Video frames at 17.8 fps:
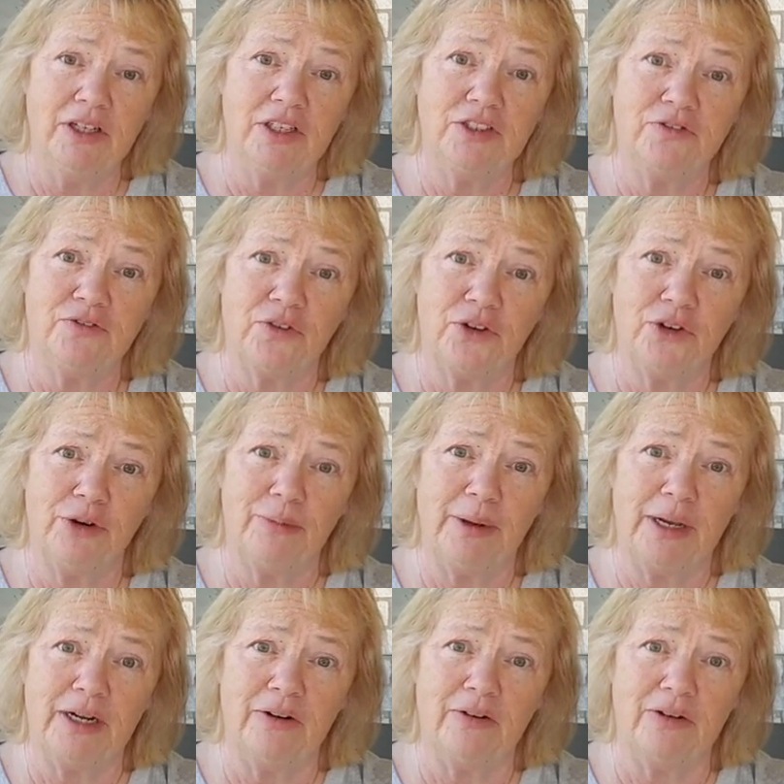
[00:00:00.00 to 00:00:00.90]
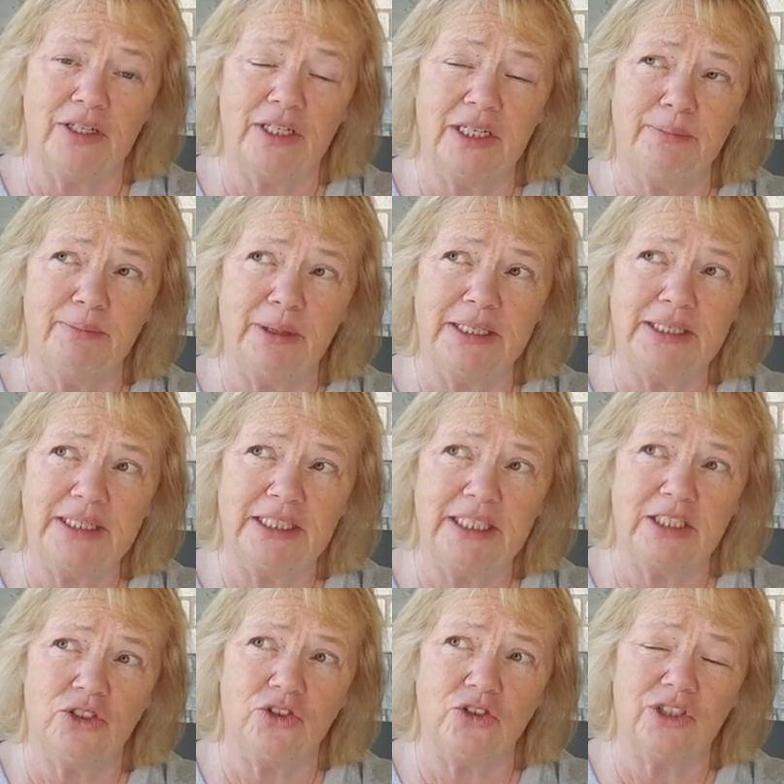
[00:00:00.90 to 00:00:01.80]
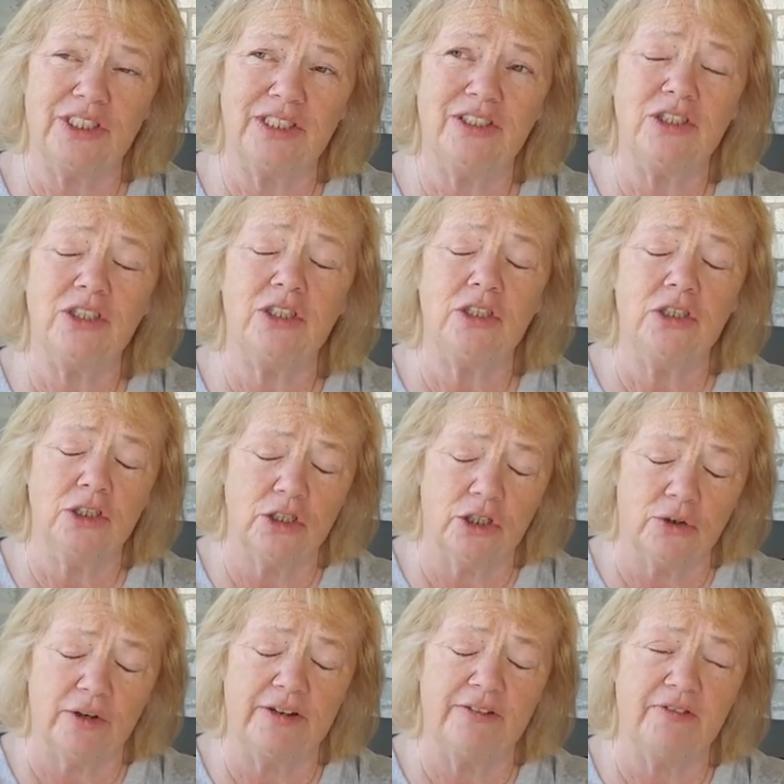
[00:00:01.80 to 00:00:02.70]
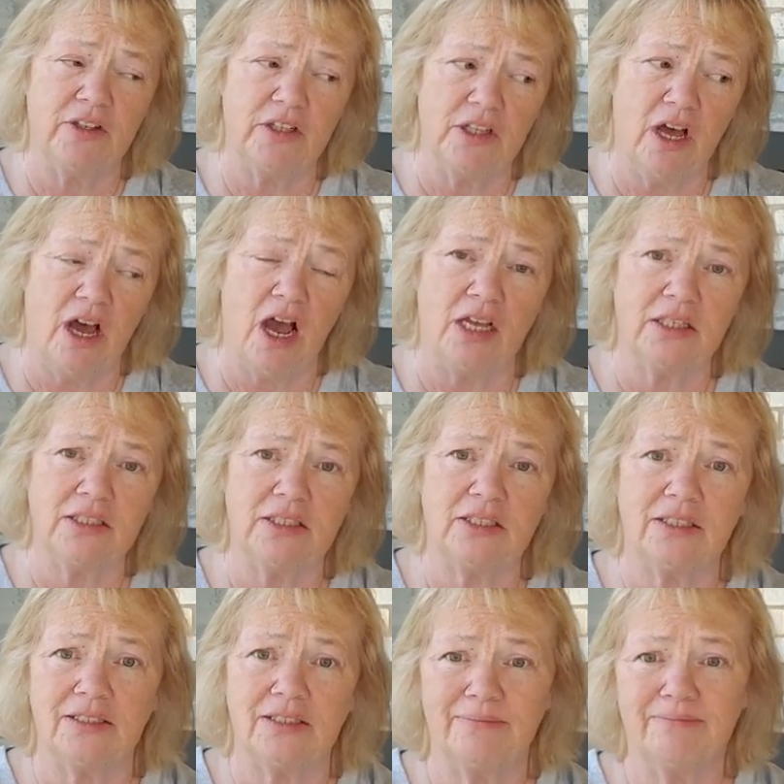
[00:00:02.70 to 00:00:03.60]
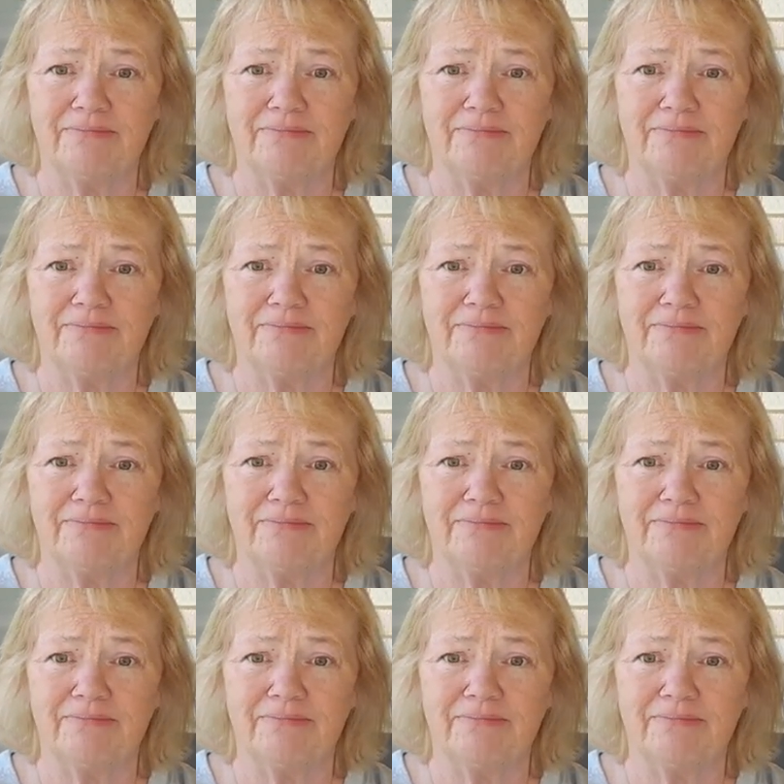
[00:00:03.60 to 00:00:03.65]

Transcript: if it's for your better and best interest, you grieve the loss.